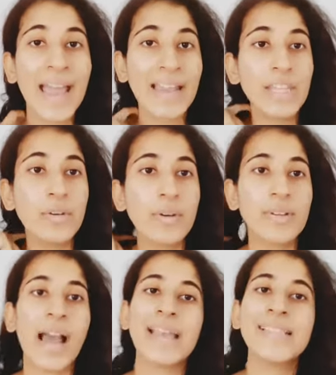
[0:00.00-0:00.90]
And
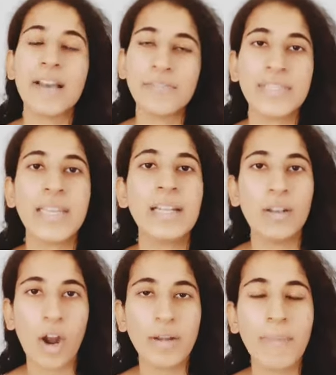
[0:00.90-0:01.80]
you guys have seen a
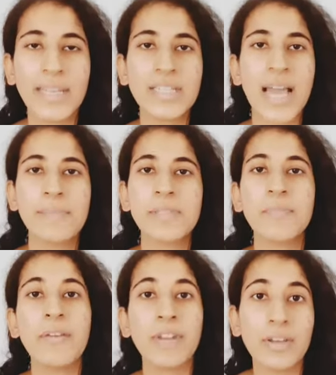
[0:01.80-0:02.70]
lot many times in
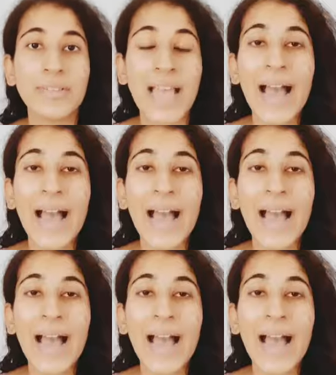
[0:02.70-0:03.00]
my videos,